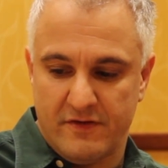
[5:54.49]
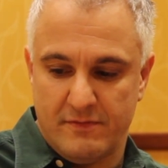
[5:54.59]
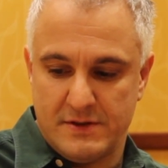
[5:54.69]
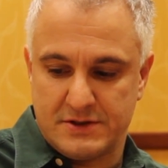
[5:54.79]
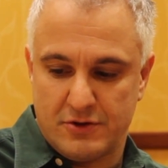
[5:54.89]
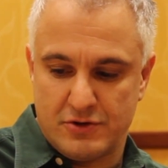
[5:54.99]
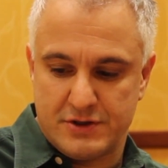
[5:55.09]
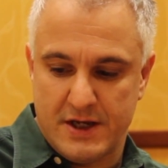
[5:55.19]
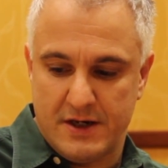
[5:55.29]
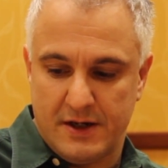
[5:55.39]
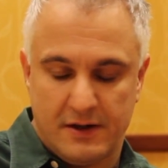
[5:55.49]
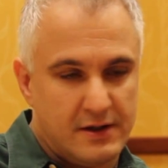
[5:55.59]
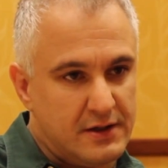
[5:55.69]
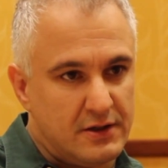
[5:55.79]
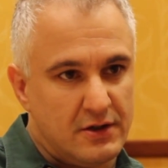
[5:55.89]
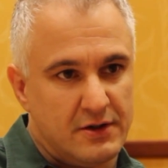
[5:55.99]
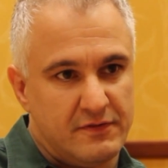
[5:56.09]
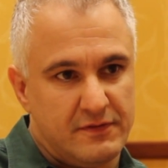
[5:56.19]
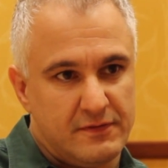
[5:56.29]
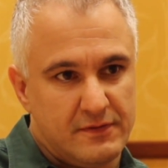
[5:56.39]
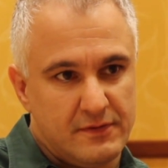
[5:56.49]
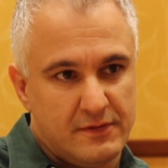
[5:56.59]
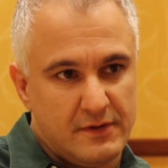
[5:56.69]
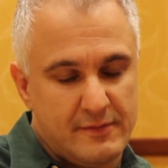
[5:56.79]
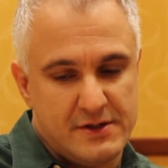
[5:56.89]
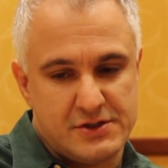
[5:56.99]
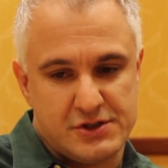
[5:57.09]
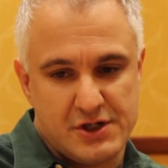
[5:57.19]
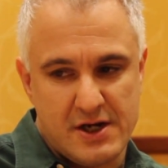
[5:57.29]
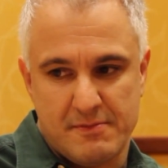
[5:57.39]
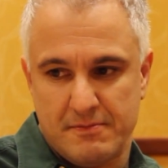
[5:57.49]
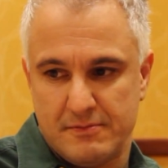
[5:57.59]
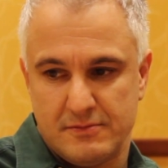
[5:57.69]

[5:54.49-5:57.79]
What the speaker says: misunderstanding and a lot of. I mean, it's a shame.